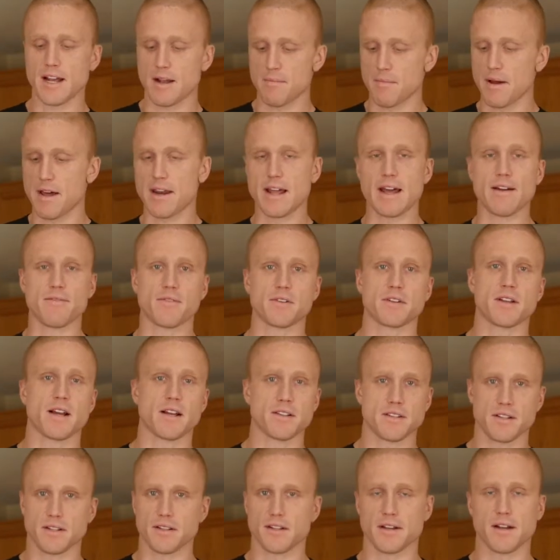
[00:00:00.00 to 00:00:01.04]
I'm not
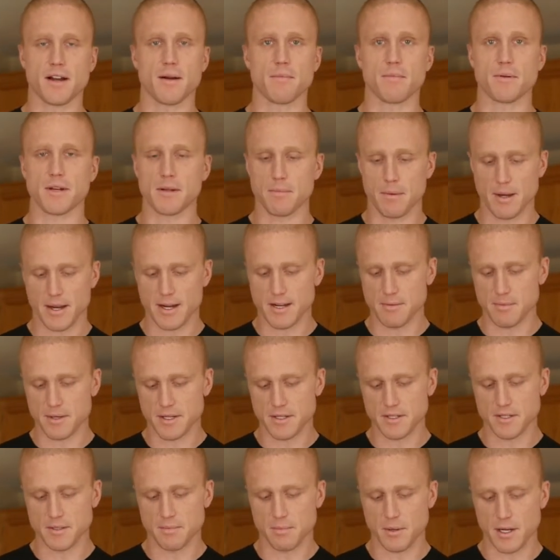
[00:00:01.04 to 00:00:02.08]
advertising the company by any
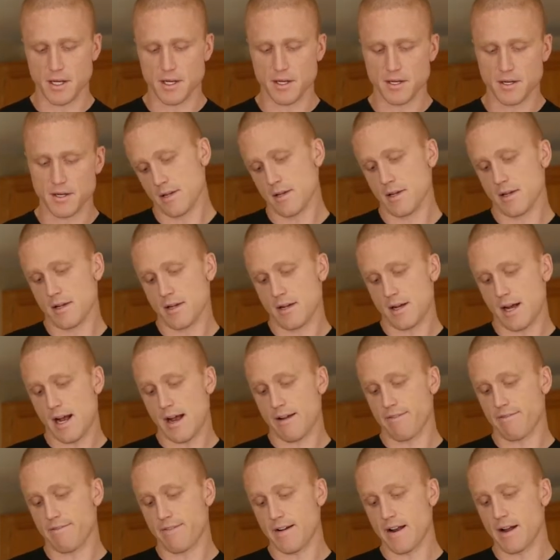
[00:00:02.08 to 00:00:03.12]
means, but
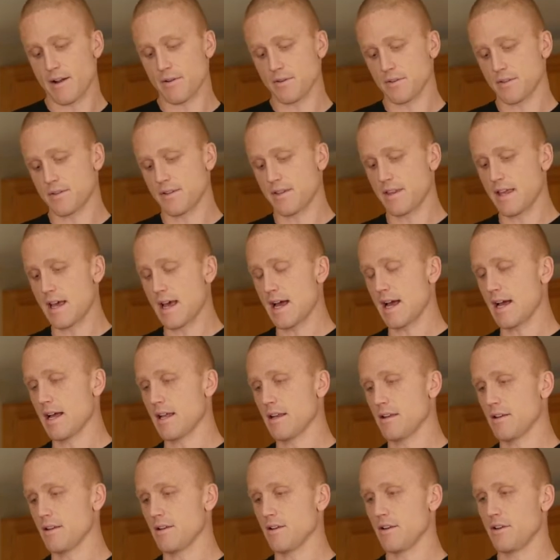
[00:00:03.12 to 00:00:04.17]
I found
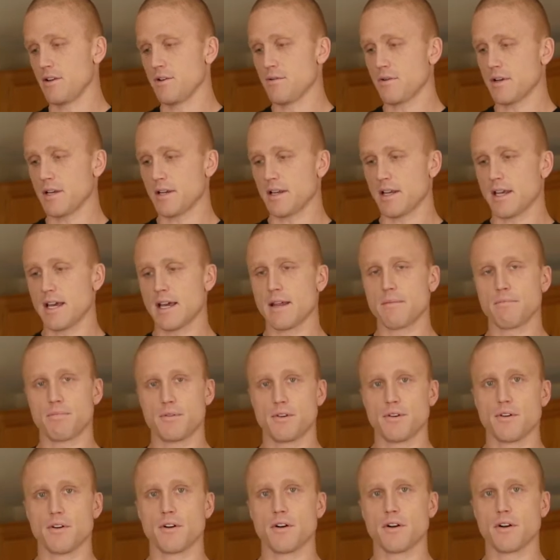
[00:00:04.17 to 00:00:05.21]
that you can get
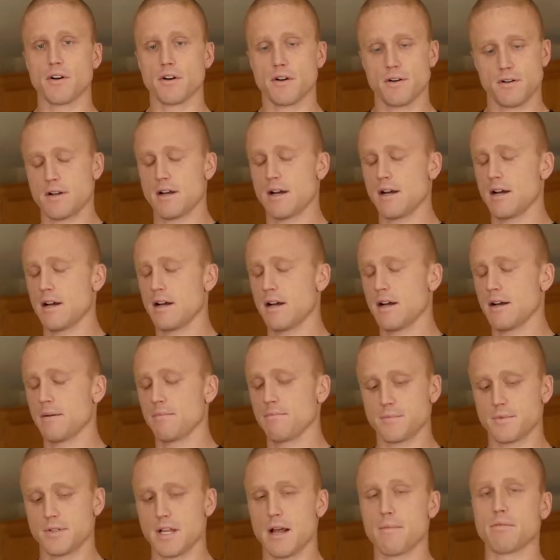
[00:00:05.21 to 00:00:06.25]
pure
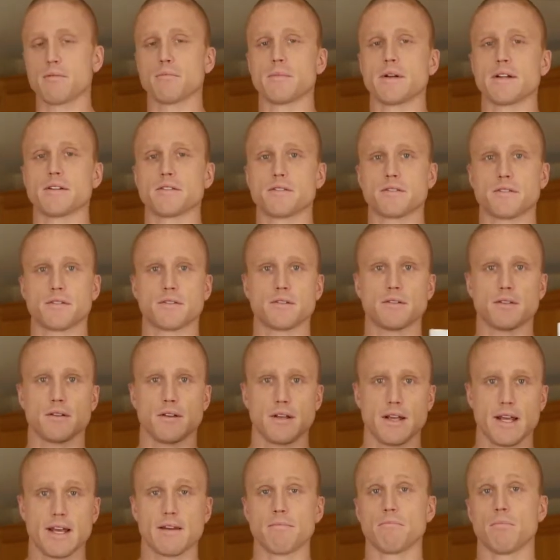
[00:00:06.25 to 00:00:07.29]
supplements
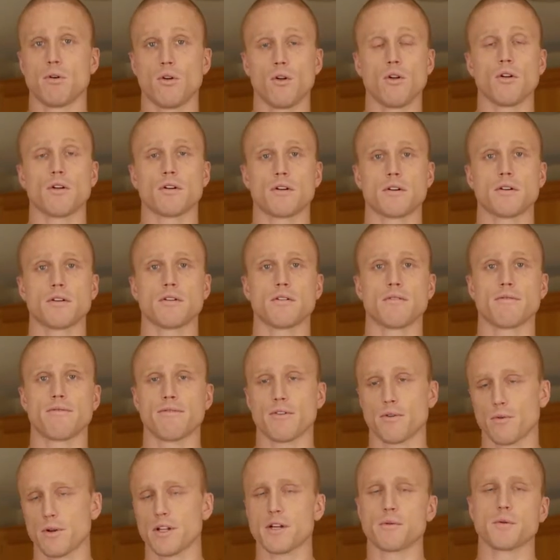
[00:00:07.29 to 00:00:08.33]
in bulk
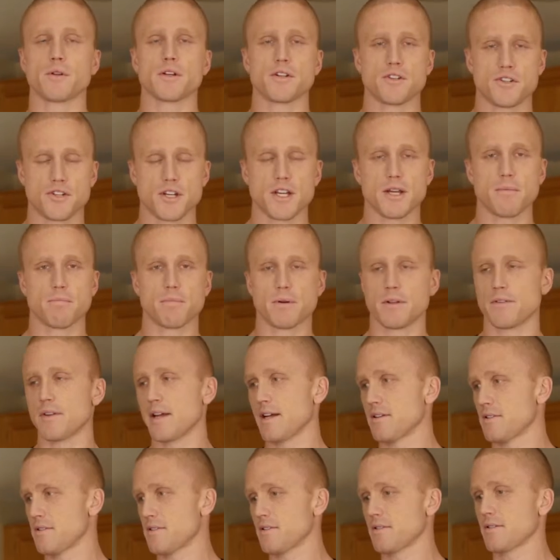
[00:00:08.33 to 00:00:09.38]
for really, really cheap, and
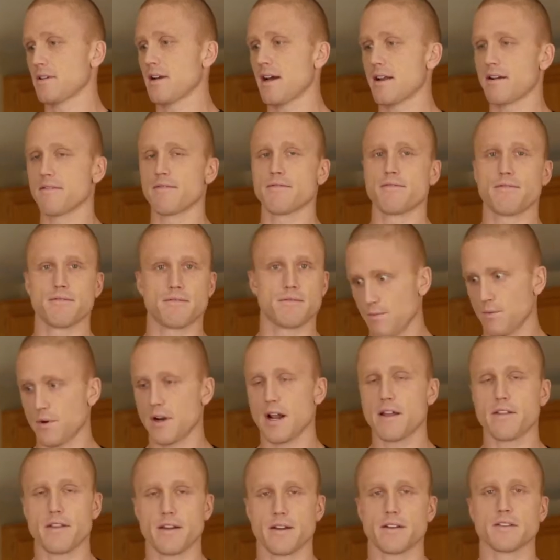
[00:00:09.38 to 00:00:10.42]
that's kind of what
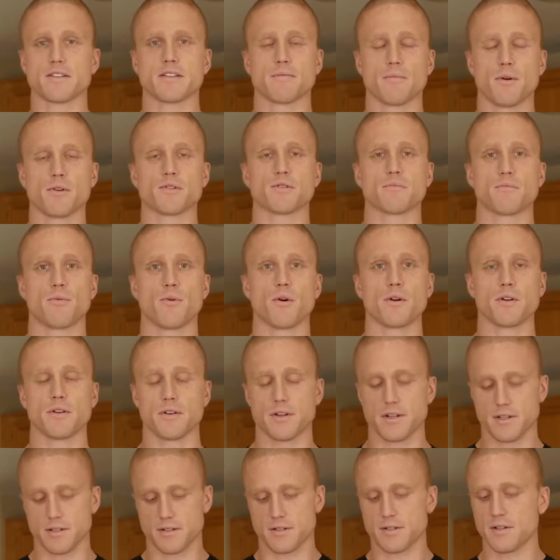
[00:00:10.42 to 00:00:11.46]
I think is the most important,
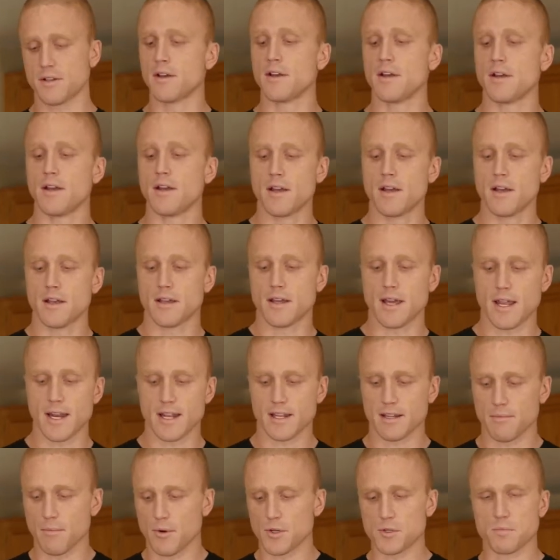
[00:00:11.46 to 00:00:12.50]
is getting
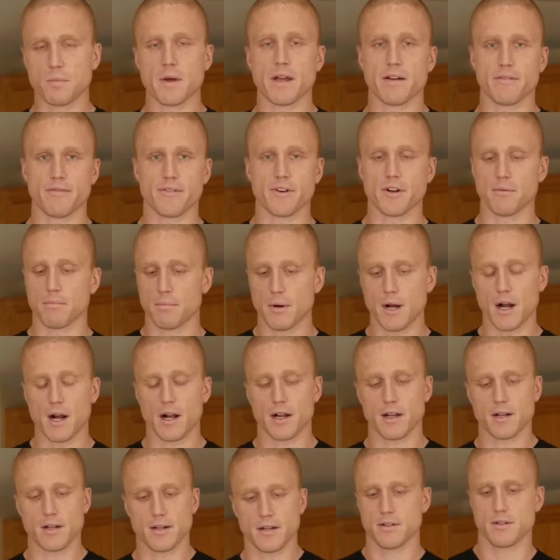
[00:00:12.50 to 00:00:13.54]
the most bang for your
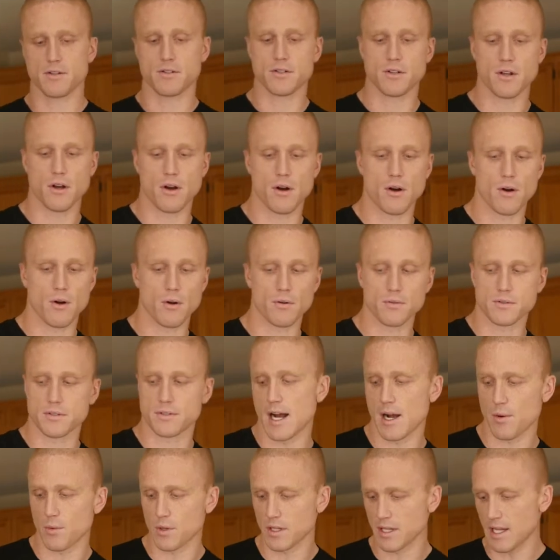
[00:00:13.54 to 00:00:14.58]
buck. So
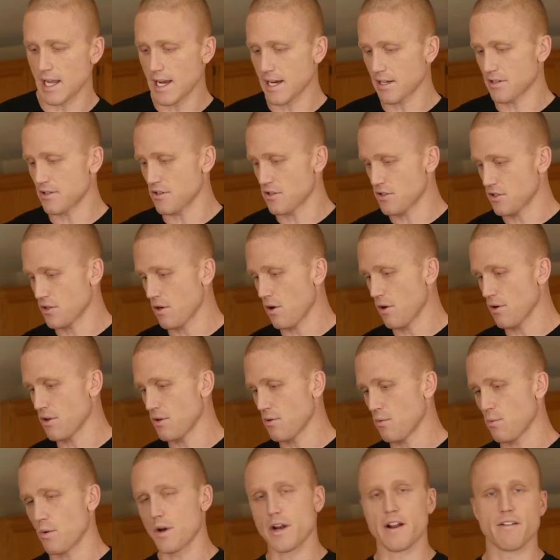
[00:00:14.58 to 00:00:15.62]
I would like to show you
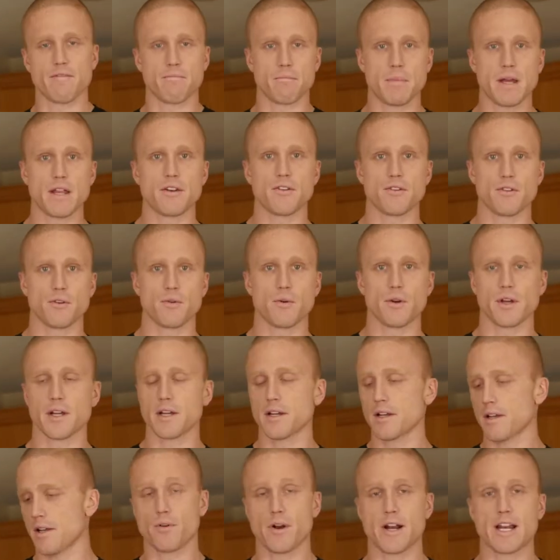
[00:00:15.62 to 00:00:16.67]
what I've been
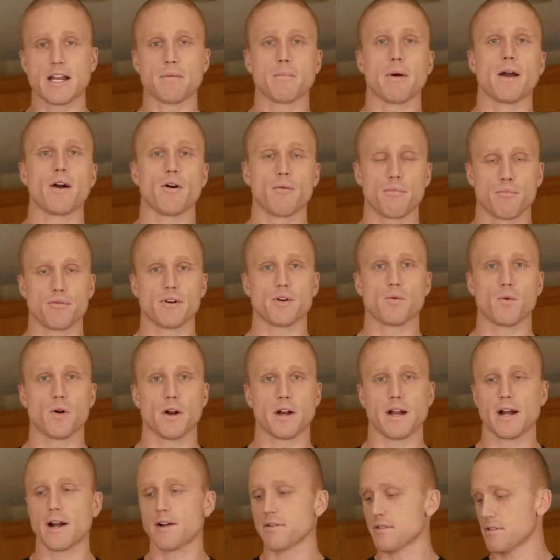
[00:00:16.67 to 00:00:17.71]
doing, creating my own
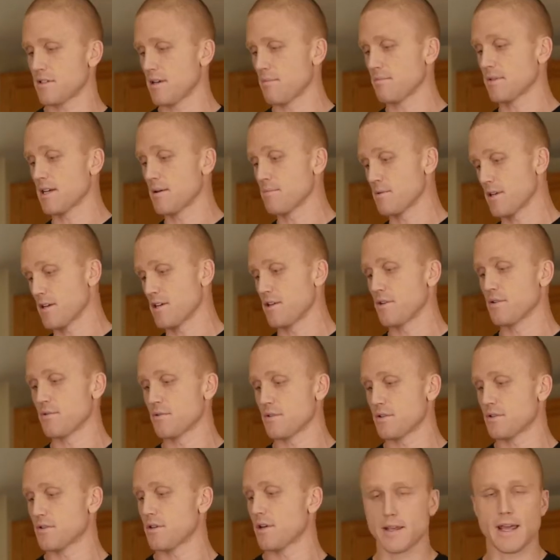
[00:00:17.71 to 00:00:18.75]
pre-workouts. Sometimes I
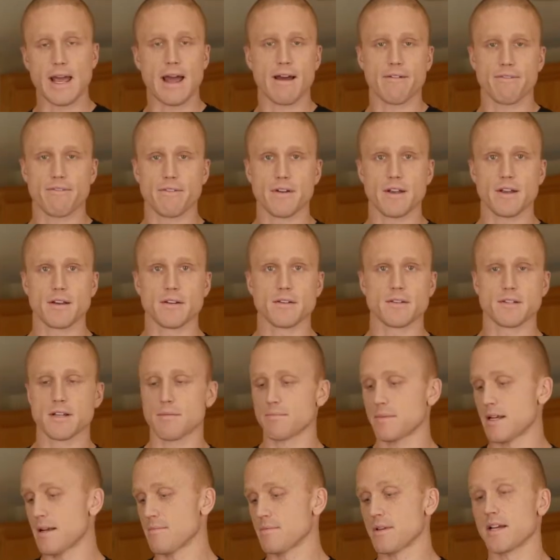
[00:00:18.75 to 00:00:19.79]
use caffeine,
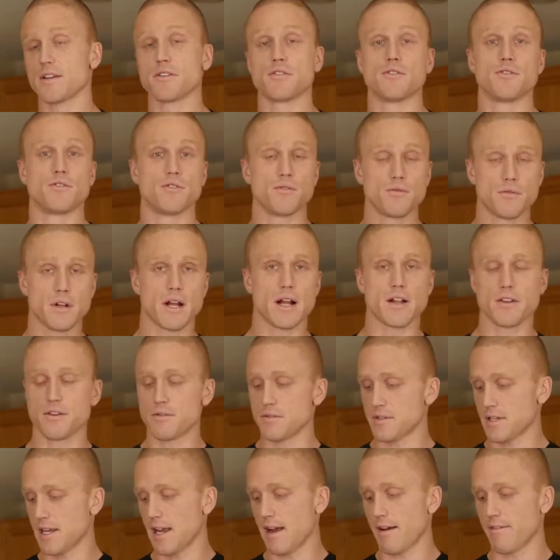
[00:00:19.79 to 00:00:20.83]
sometimes I do not
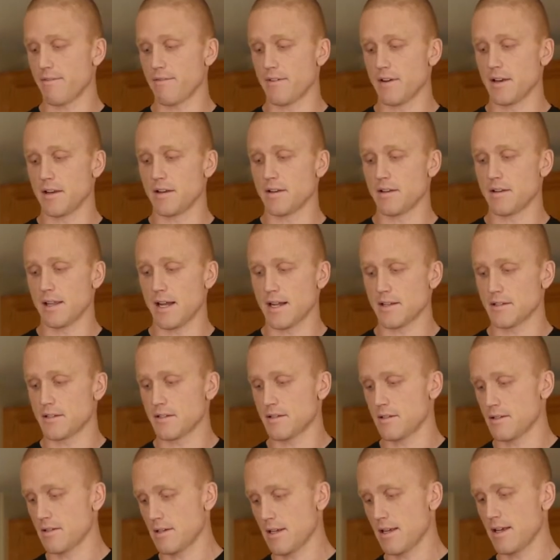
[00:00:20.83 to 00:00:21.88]
use caffeine.
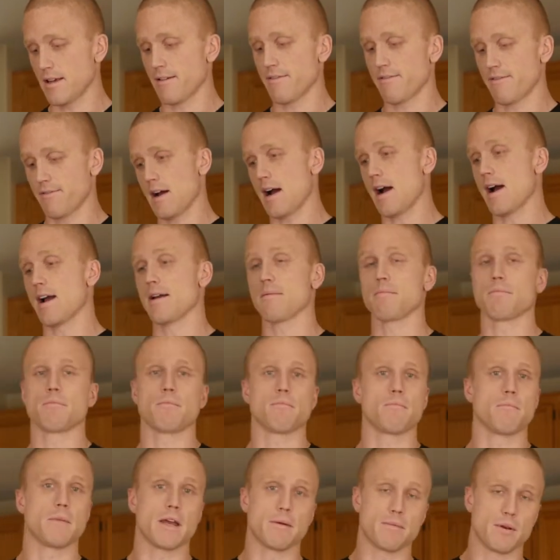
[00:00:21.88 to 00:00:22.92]
That's if I'm
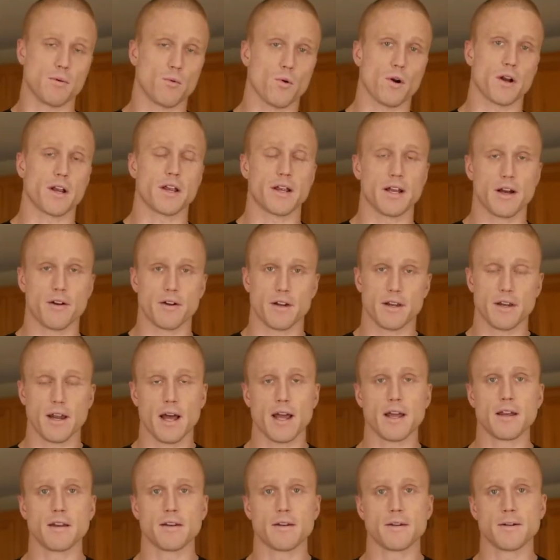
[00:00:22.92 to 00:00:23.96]
maybe working out at
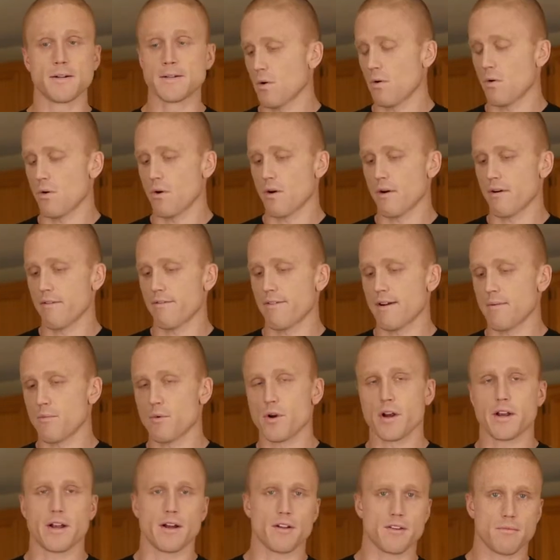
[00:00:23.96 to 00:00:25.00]
night, or if I'm
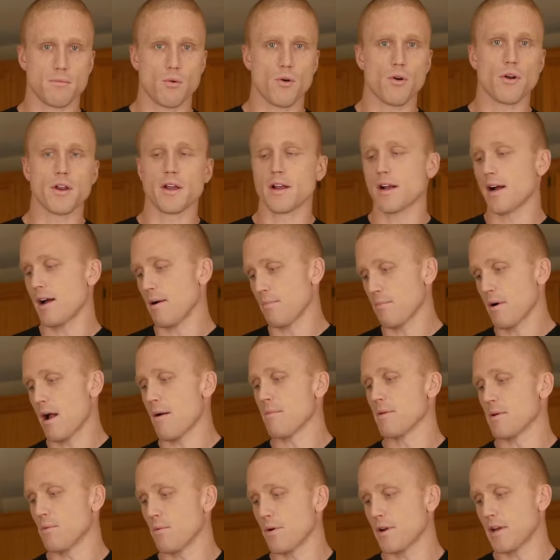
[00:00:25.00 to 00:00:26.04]
working out in the morning, I'll
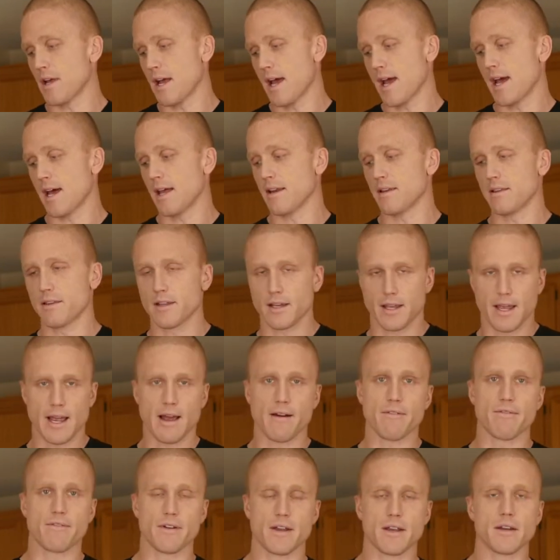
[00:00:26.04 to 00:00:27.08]
probably want to add the
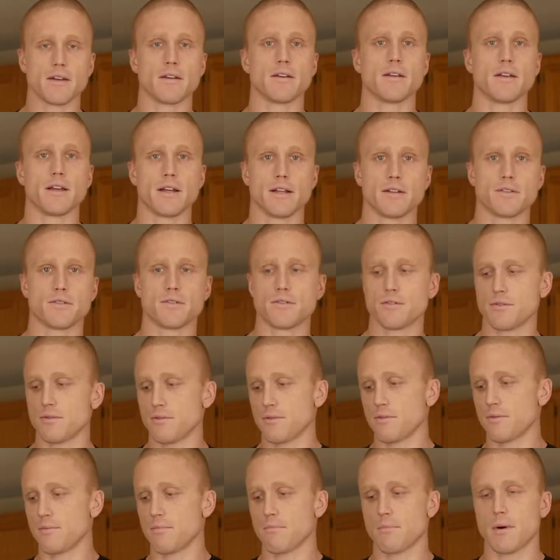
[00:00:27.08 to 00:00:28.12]
caffeine
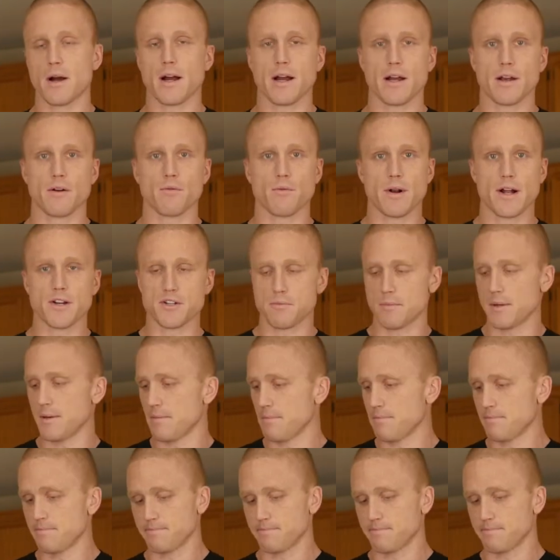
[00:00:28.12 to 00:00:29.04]
into my regimen.